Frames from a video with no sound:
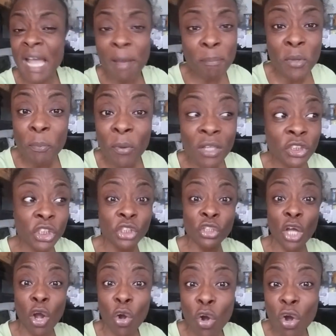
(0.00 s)
tell people
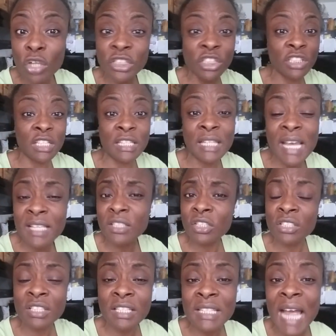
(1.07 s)
she's a whore, she's a this,
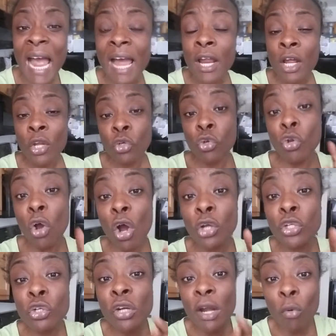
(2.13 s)
she's a that. No,
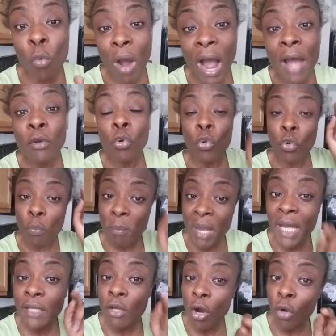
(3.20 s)
you are the one who
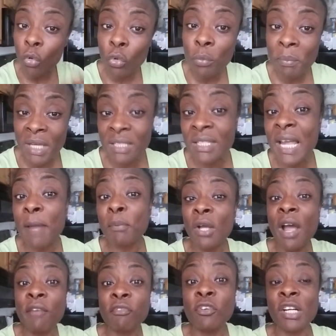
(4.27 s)
made your own mistake.
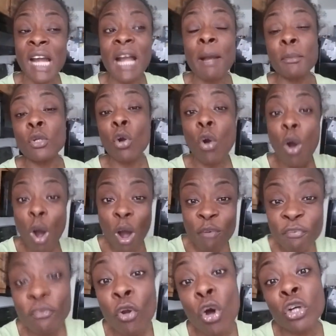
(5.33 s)
Because if you're not coming to
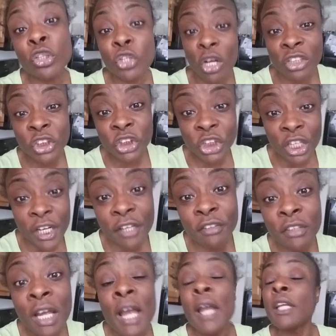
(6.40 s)
offload your
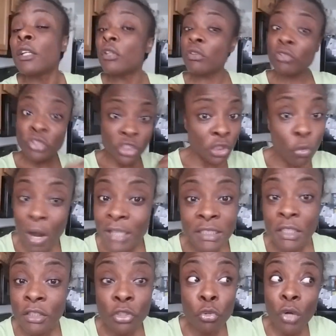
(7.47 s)
children, she
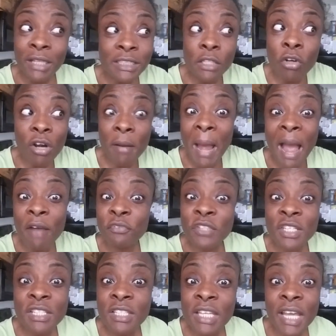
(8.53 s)
wasn't, you wasn't going to have
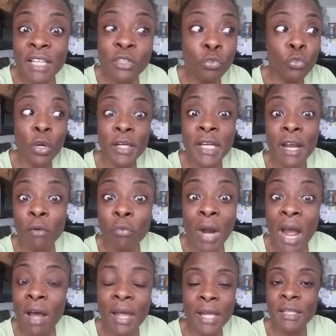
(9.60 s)
these kids running
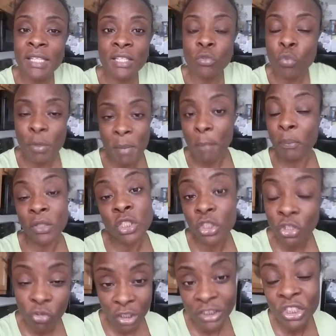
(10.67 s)
around and these women
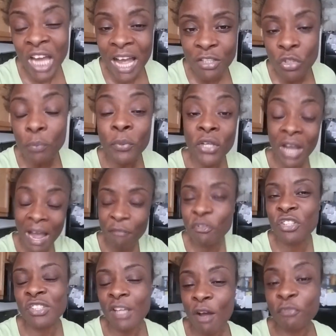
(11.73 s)
putting you on child support. You have
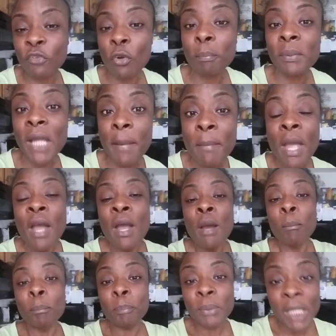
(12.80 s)
yourself to blame.
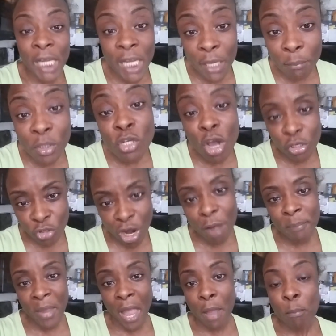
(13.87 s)
Blame your
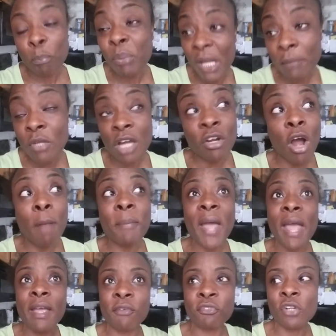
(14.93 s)
knobber. Blame your
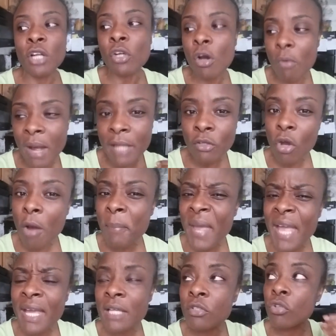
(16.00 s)
knobber. If you don't know what
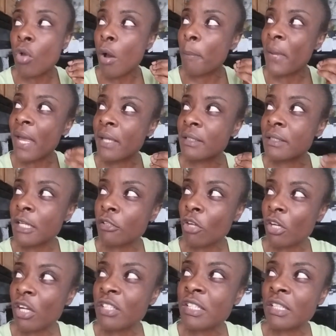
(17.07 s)
knobber is, knobber is
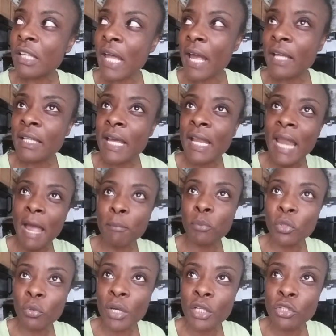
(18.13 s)
another slang that
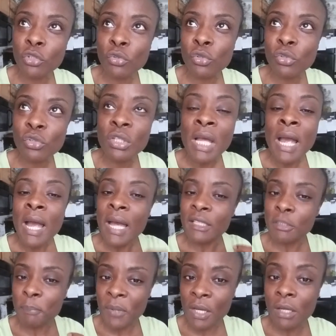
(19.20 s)
Liberian use
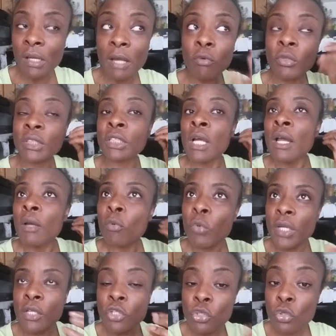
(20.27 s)
as a pidgin language.
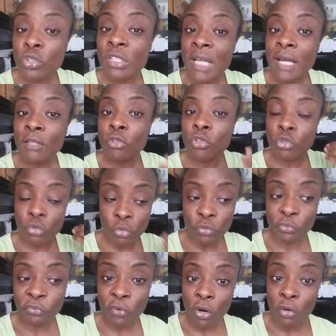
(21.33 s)
We use it
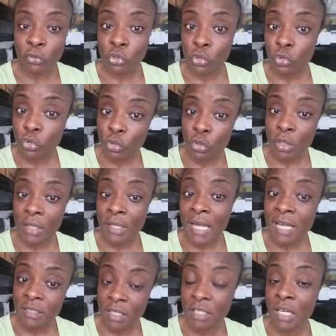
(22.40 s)
to, for, to, to,
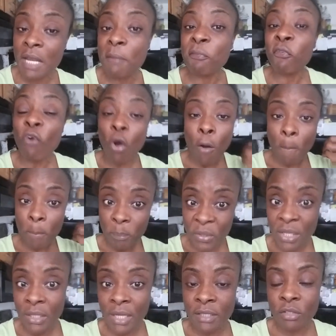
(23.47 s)
that's the name for
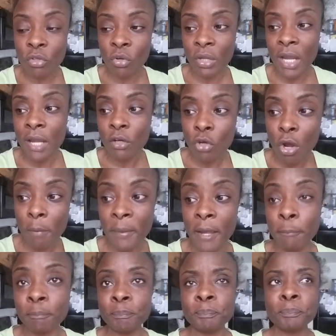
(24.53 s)
penis, okay,
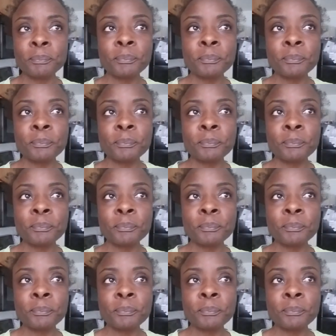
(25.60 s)
knobber.